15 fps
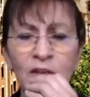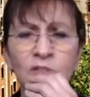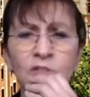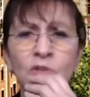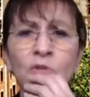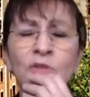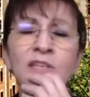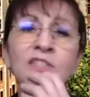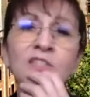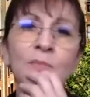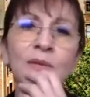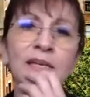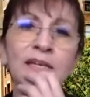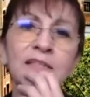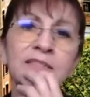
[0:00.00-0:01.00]
So this
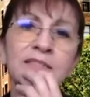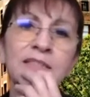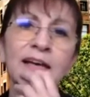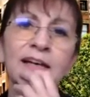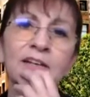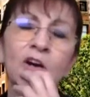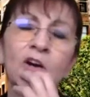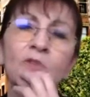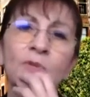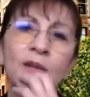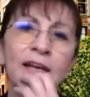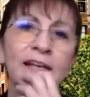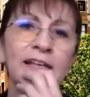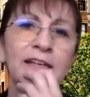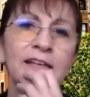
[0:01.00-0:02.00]
means that
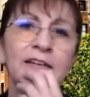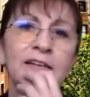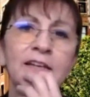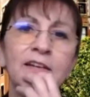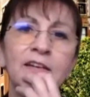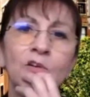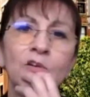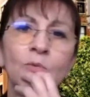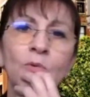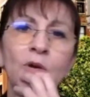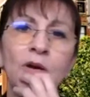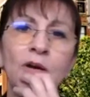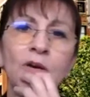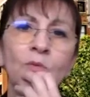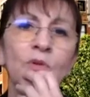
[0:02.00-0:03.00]
already,
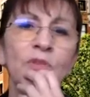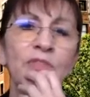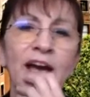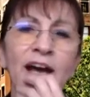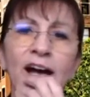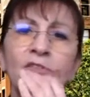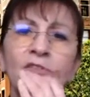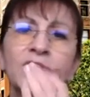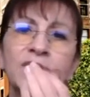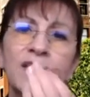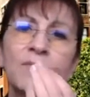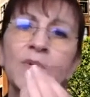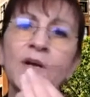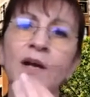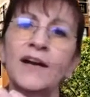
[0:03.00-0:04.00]
without
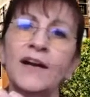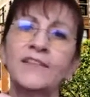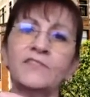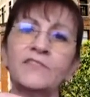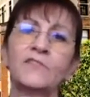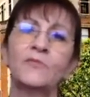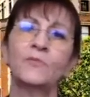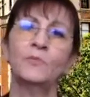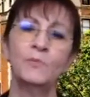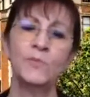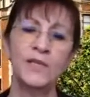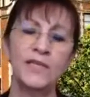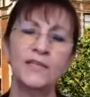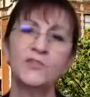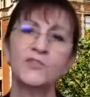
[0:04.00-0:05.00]
some kind of
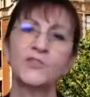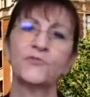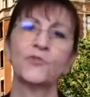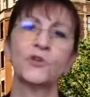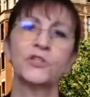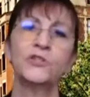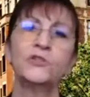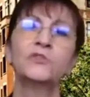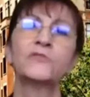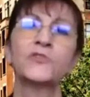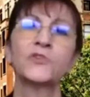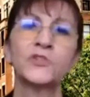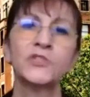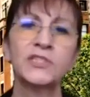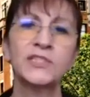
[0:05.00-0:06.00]
means for
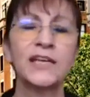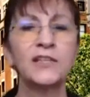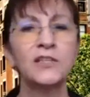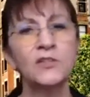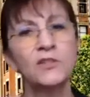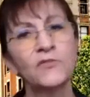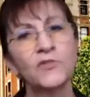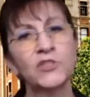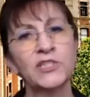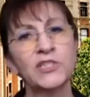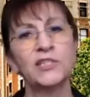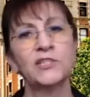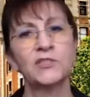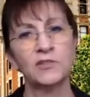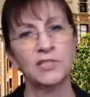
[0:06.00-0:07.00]
that
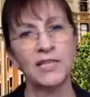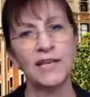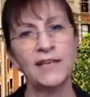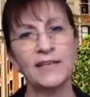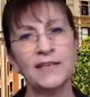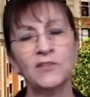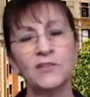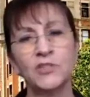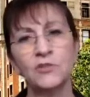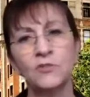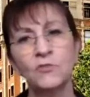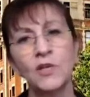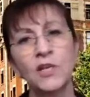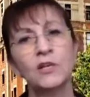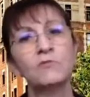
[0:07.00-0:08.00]
universities are taking
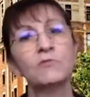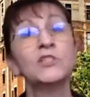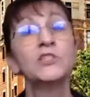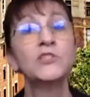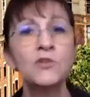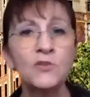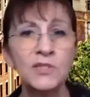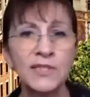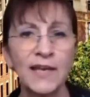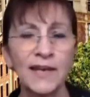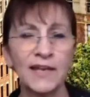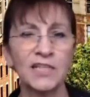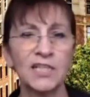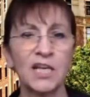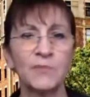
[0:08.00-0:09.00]
to reduce
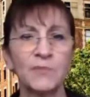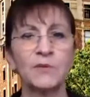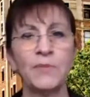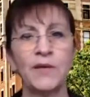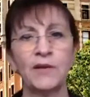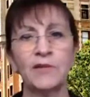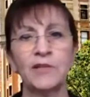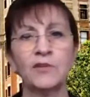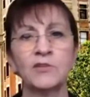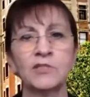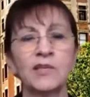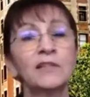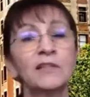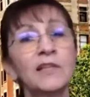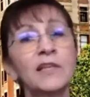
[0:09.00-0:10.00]
economic
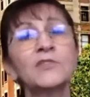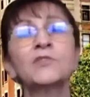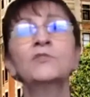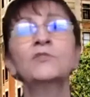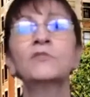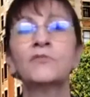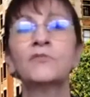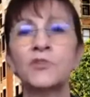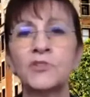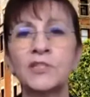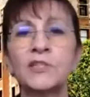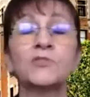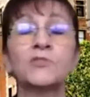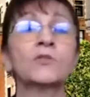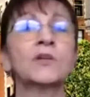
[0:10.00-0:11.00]
barriers, unless
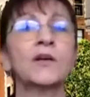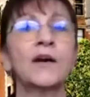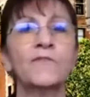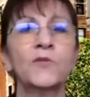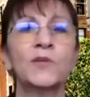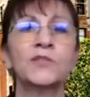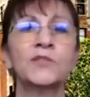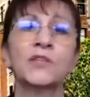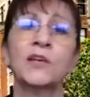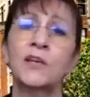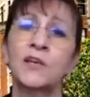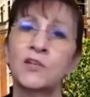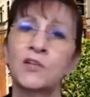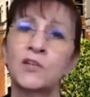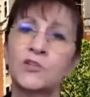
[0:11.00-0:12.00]
universities or governments
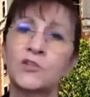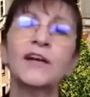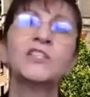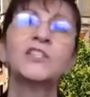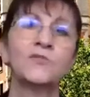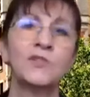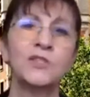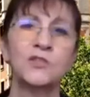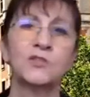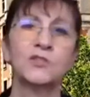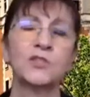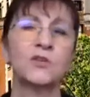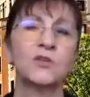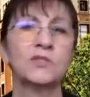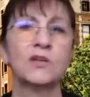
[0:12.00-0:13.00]
try to
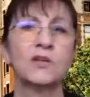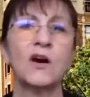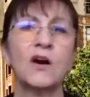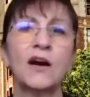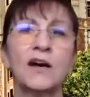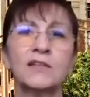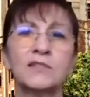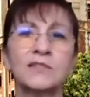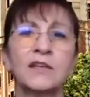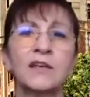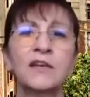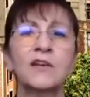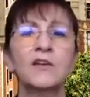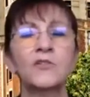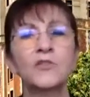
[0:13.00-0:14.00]
reduce those costs,
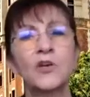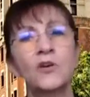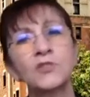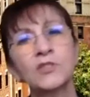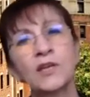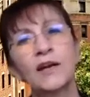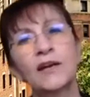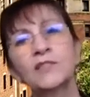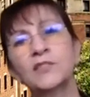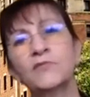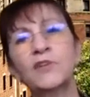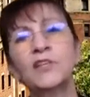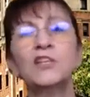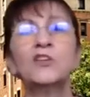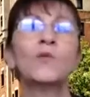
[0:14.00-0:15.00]
those kinds
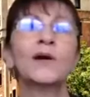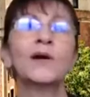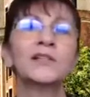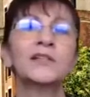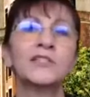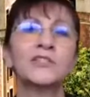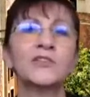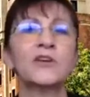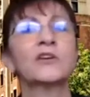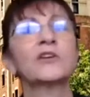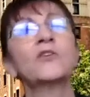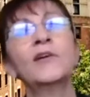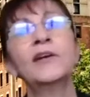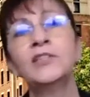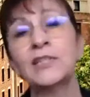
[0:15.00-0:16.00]
of inequalities are
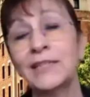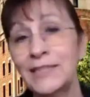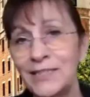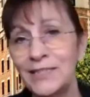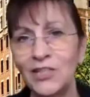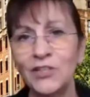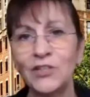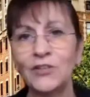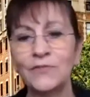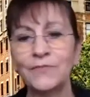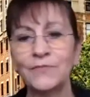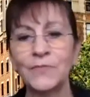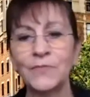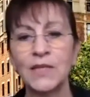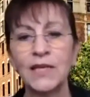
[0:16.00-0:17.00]
going to continue.
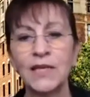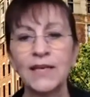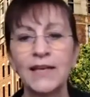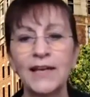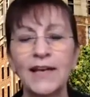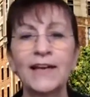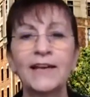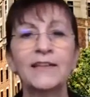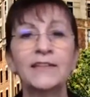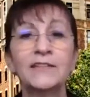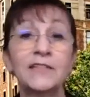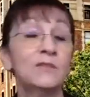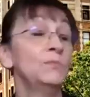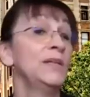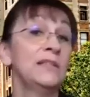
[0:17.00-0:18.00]

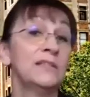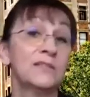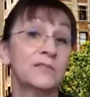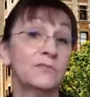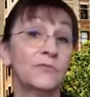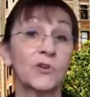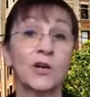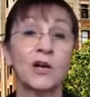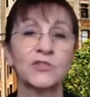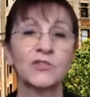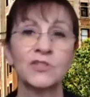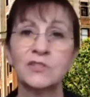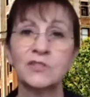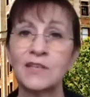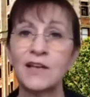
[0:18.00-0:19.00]
And it means for our
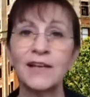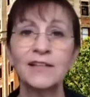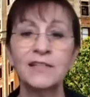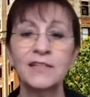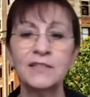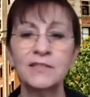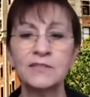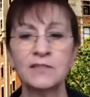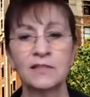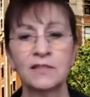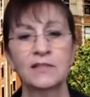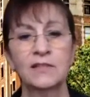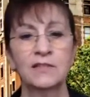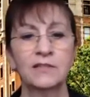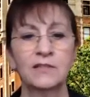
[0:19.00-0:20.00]
societies,
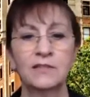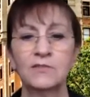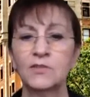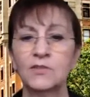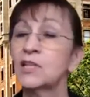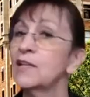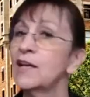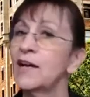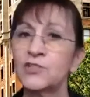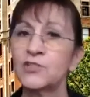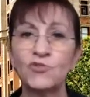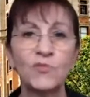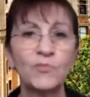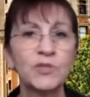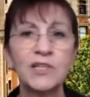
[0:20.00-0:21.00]

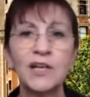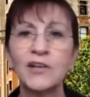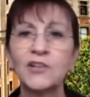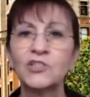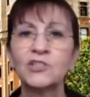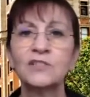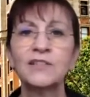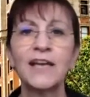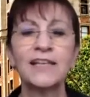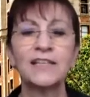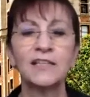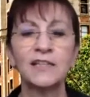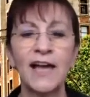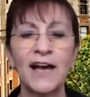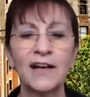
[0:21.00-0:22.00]
class reproduction
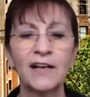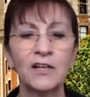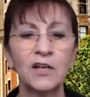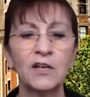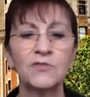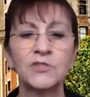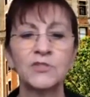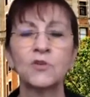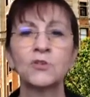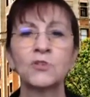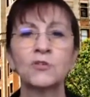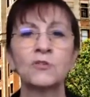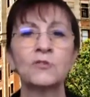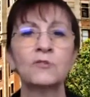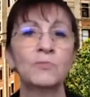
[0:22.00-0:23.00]
and a lack of
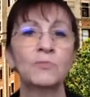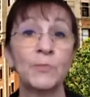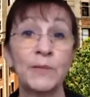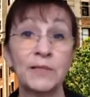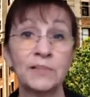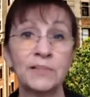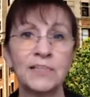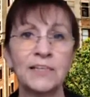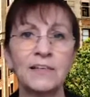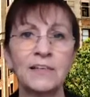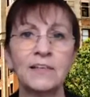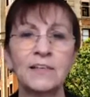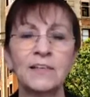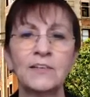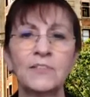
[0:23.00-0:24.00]
social
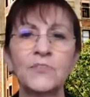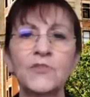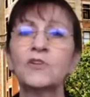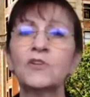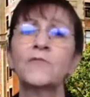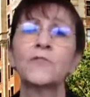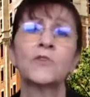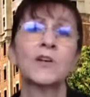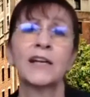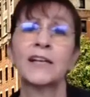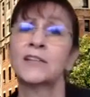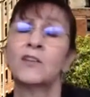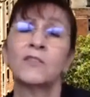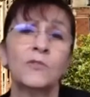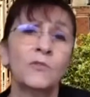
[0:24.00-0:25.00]
mobility. Therefore,
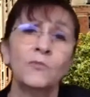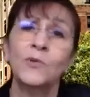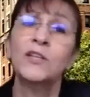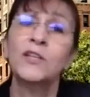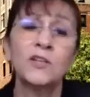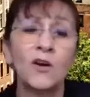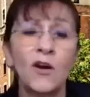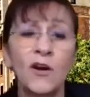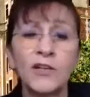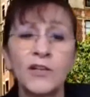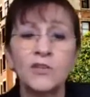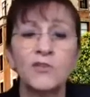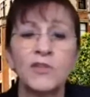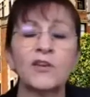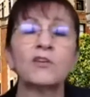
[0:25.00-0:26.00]
we could
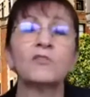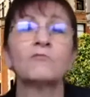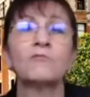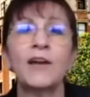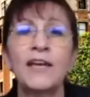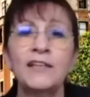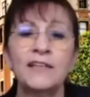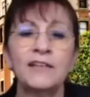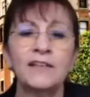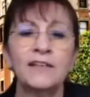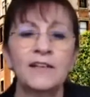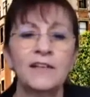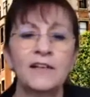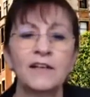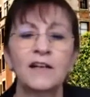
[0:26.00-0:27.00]
argue that already
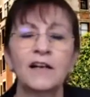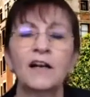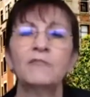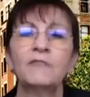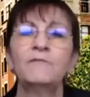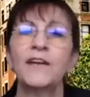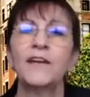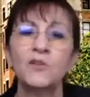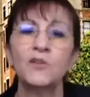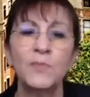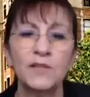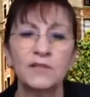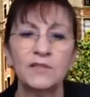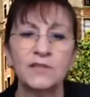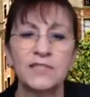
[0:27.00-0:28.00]

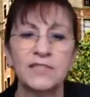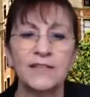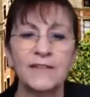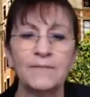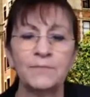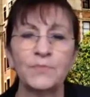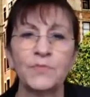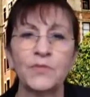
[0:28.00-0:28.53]
availability